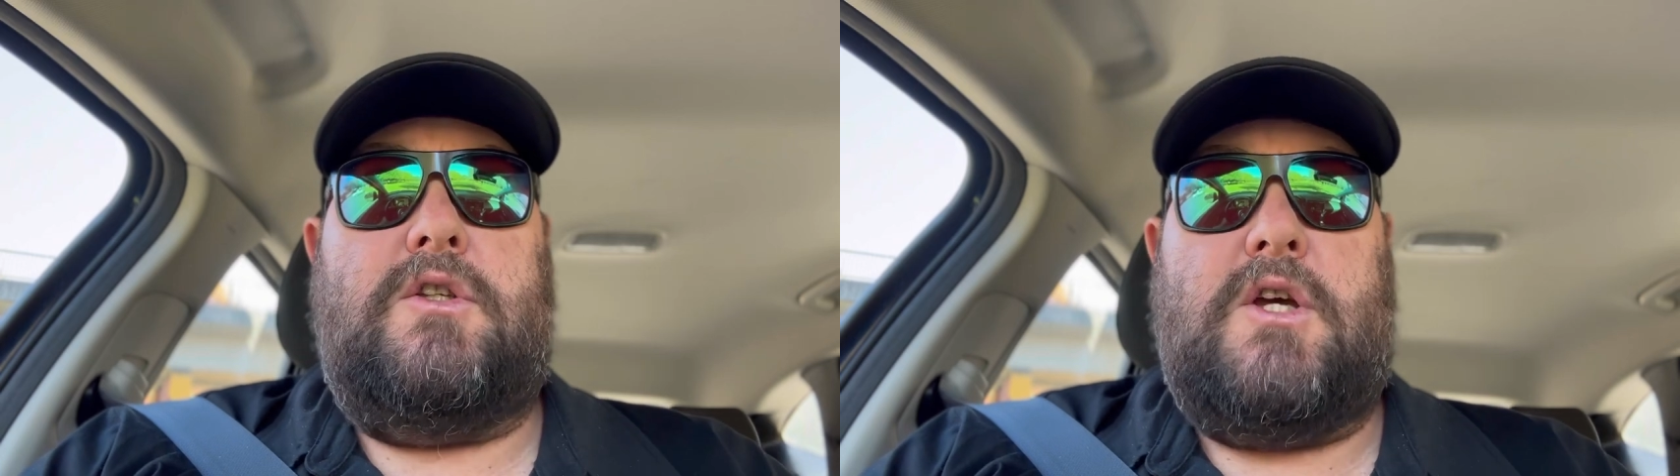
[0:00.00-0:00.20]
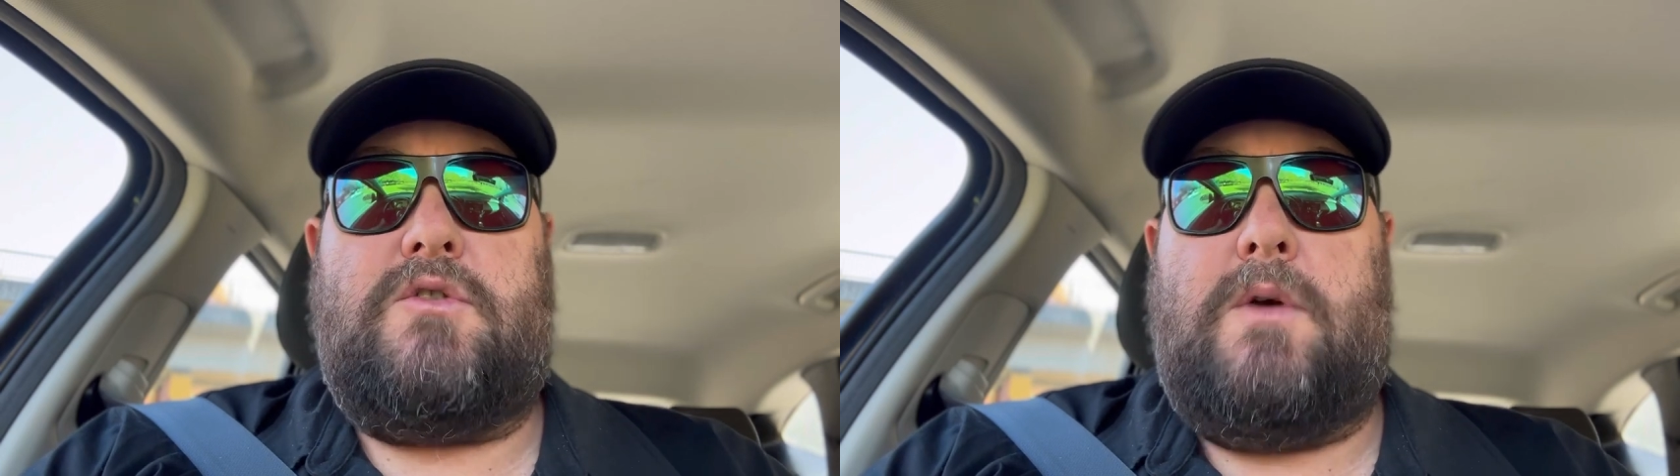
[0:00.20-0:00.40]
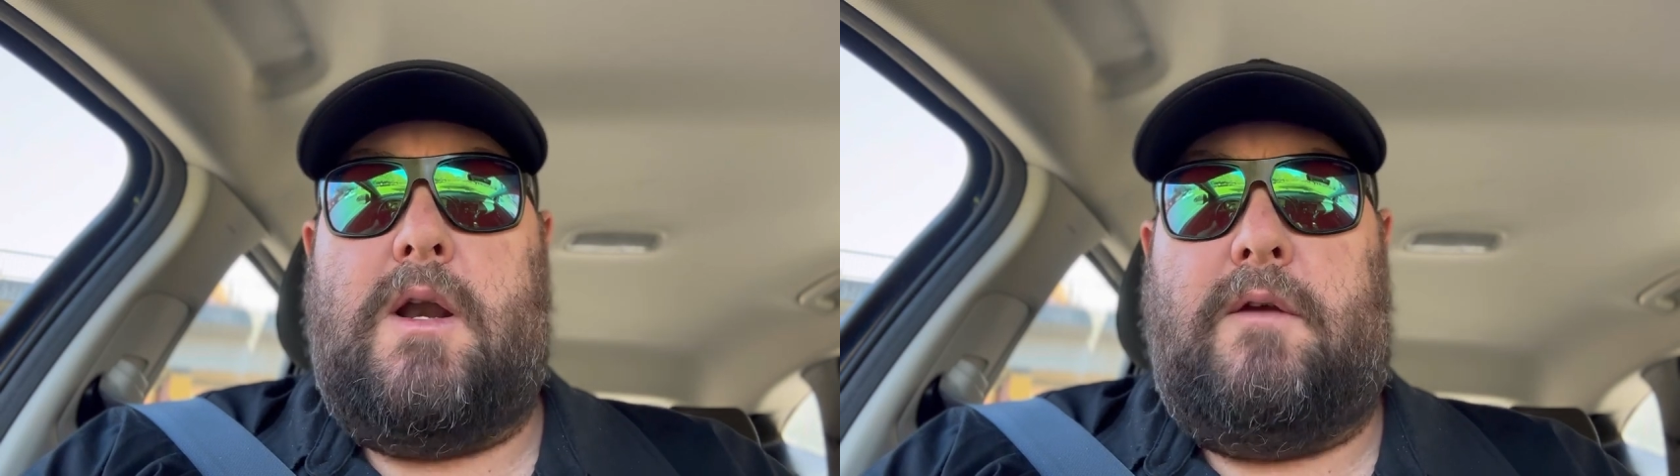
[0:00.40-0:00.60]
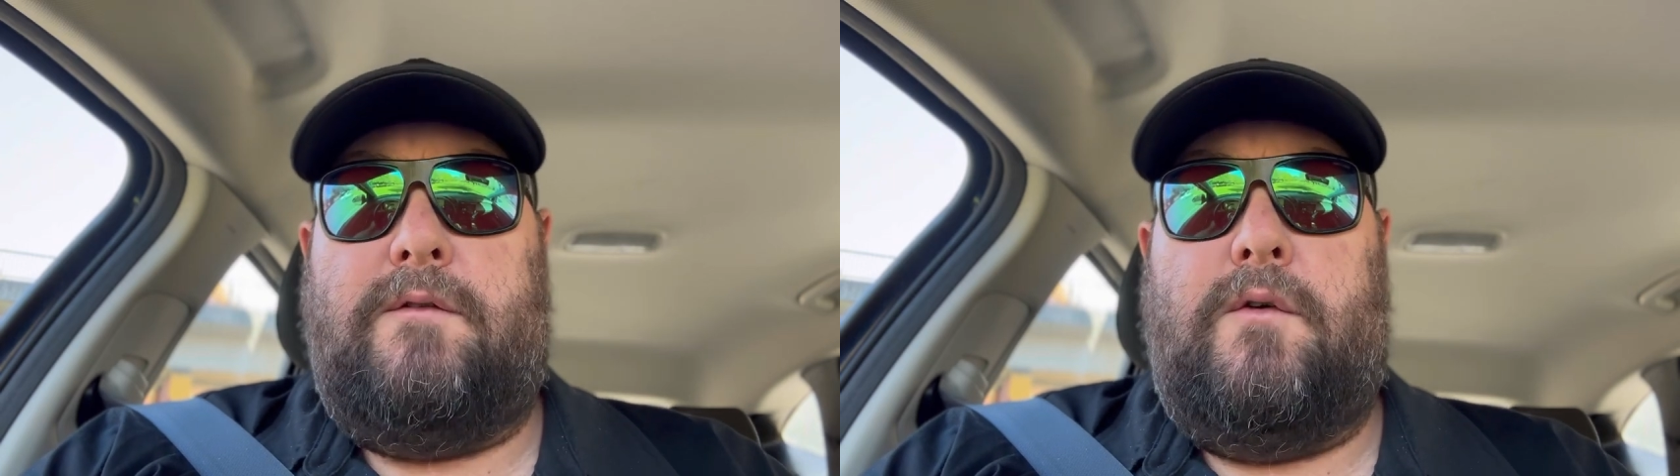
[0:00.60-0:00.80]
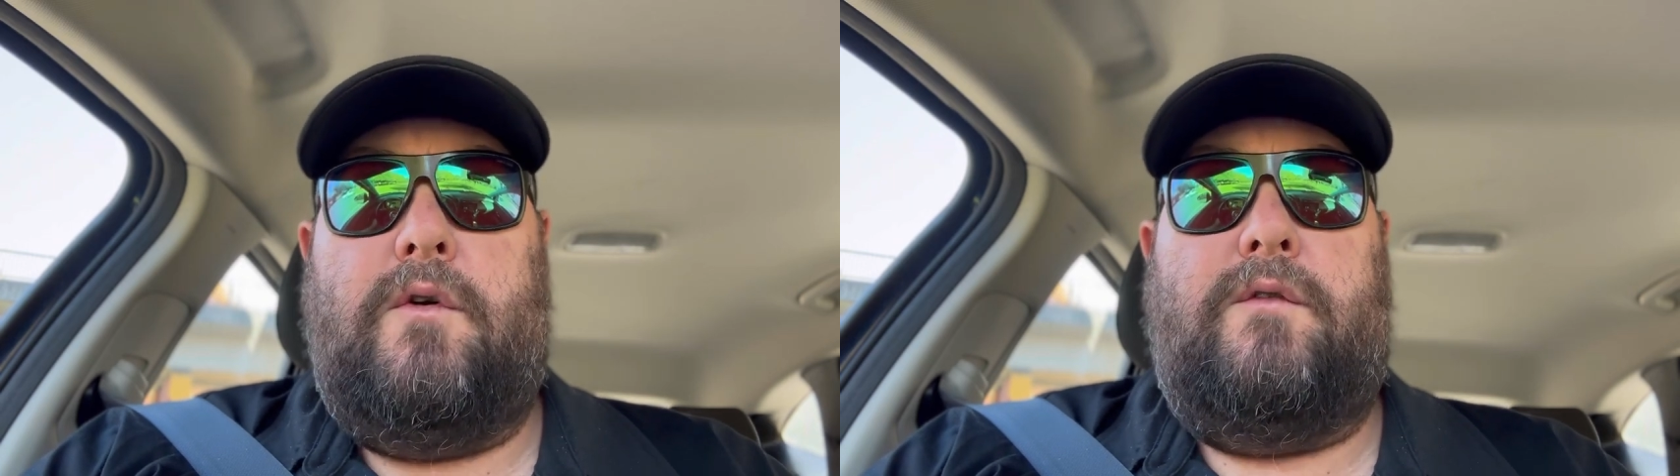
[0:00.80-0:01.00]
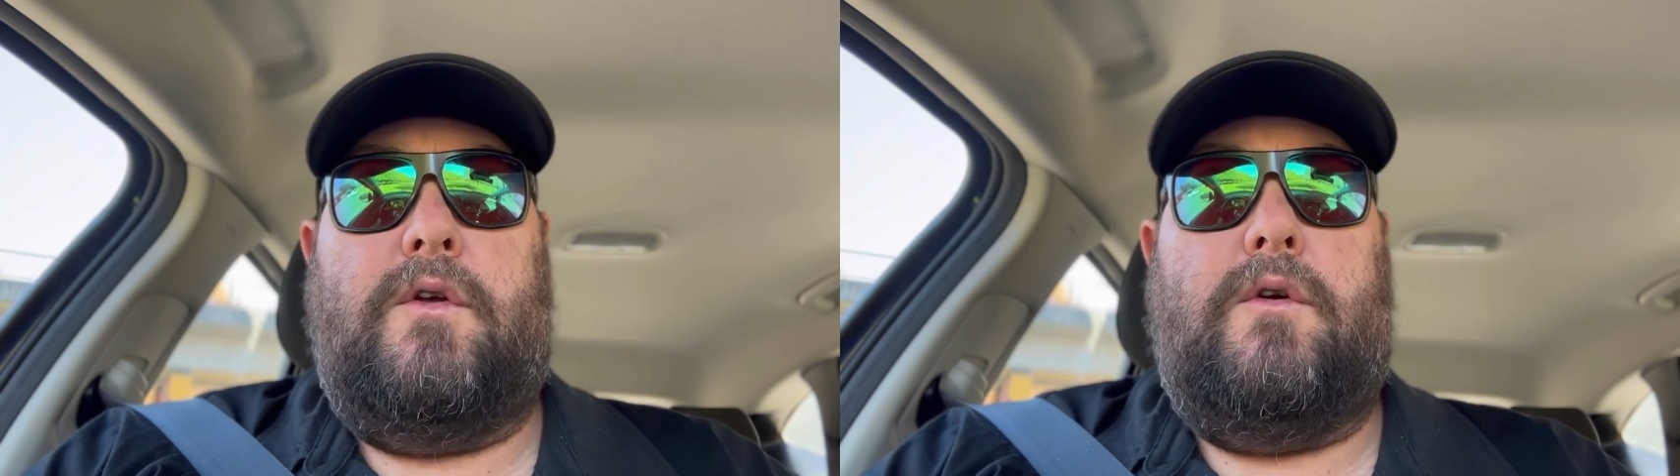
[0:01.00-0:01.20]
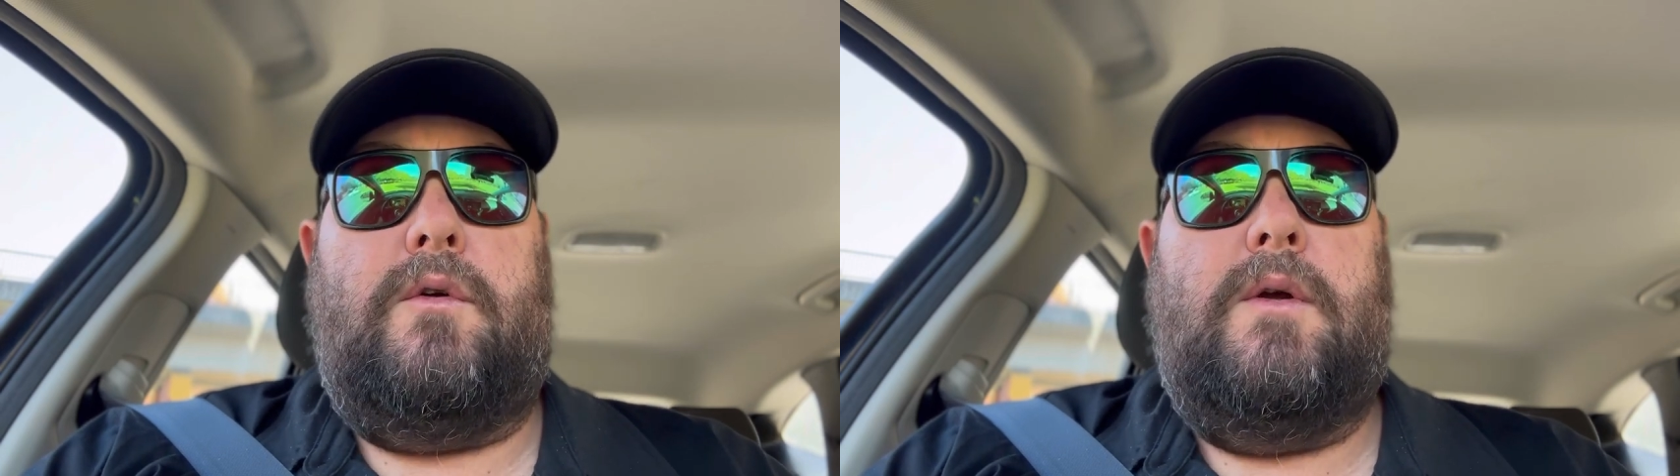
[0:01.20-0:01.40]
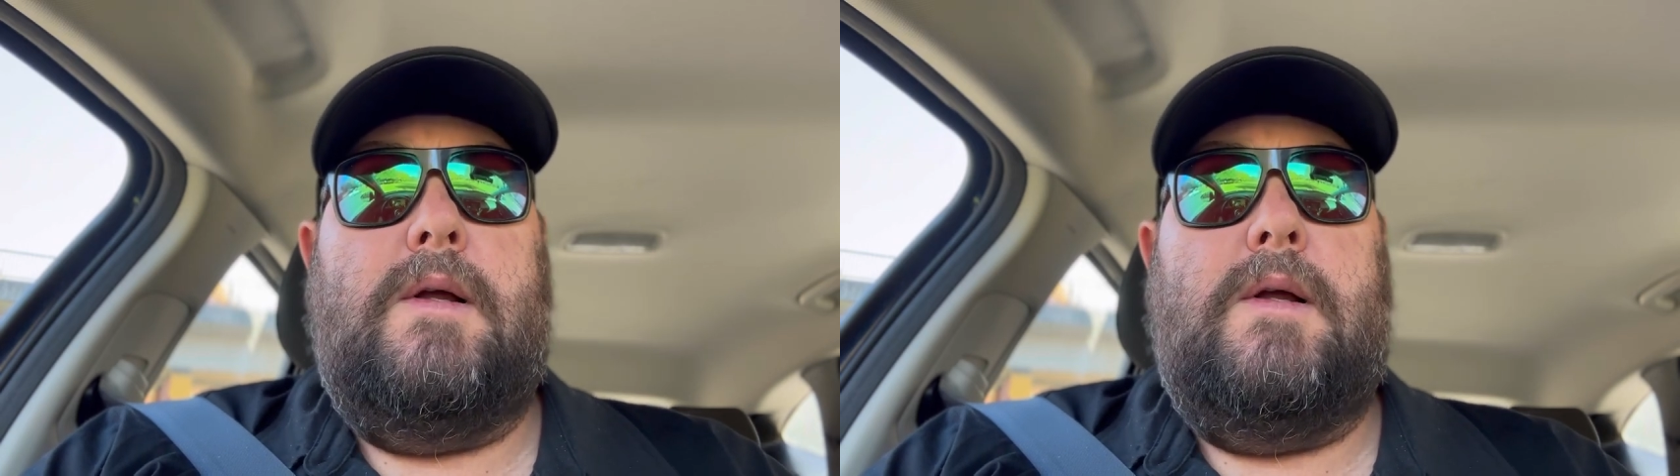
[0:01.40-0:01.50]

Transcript: just running forward view.